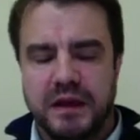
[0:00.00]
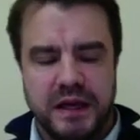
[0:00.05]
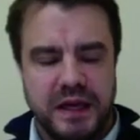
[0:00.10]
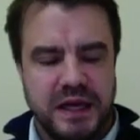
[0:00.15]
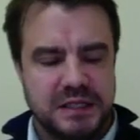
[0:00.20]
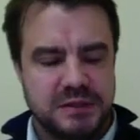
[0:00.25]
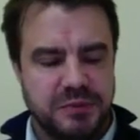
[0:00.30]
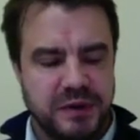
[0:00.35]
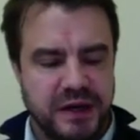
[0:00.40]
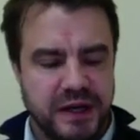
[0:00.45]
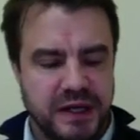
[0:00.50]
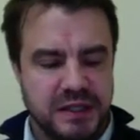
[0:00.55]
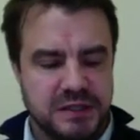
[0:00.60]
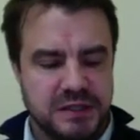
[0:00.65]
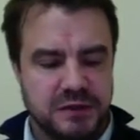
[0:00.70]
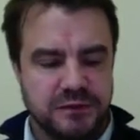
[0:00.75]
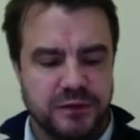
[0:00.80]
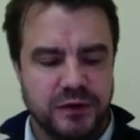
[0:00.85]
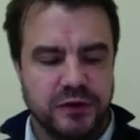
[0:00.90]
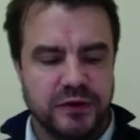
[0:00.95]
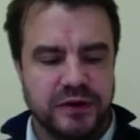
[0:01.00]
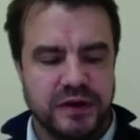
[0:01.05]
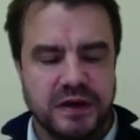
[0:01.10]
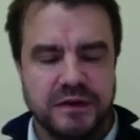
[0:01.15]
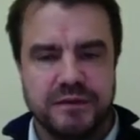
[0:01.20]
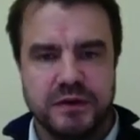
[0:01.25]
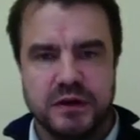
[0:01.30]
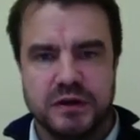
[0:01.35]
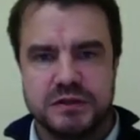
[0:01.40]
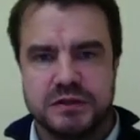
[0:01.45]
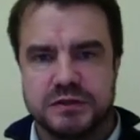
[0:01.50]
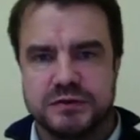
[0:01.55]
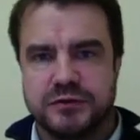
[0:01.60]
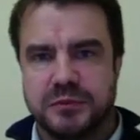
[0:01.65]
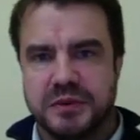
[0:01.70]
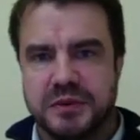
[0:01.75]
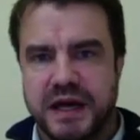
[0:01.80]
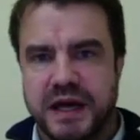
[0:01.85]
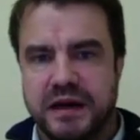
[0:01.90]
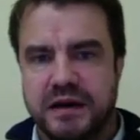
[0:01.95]
explanation for the divergence
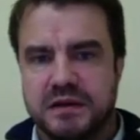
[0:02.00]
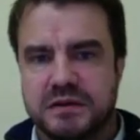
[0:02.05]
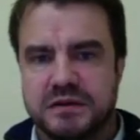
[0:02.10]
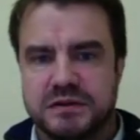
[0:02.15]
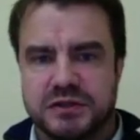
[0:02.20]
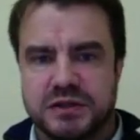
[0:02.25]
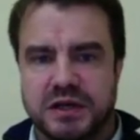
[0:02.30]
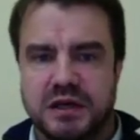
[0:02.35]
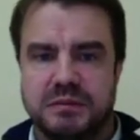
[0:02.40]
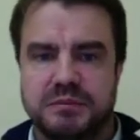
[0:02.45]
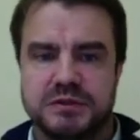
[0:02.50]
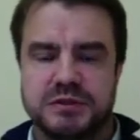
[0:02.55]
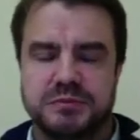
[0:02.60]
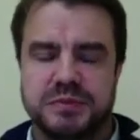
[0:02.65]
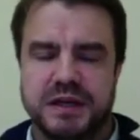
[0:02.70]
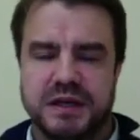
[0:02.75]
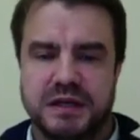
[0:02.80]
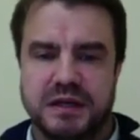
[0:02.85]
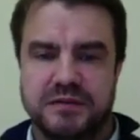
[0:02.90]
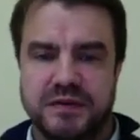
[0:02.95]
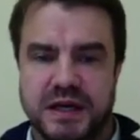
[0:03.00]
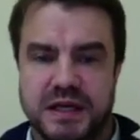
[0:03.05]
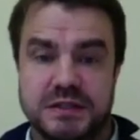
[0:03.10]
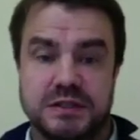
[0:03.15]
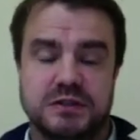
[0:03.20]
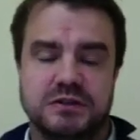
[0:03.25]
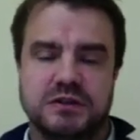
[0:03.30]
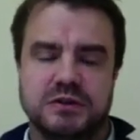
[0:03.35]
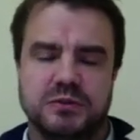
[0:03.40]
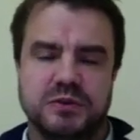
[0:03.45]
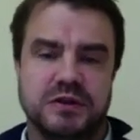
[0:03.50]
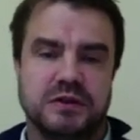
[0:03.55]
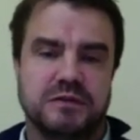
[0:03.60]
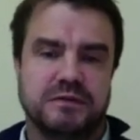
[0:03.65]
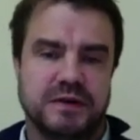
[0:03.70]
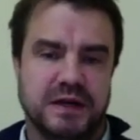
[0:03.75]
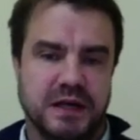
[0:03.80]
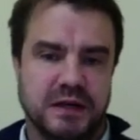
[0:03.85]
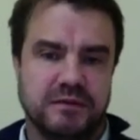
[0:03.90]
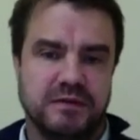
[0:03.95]
from the adult and child perspective has to do with the
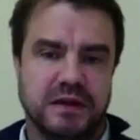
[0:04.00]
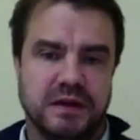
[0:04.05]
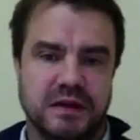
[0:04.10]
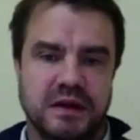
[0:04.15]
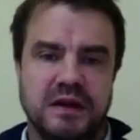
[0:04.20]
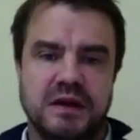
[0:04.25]
fact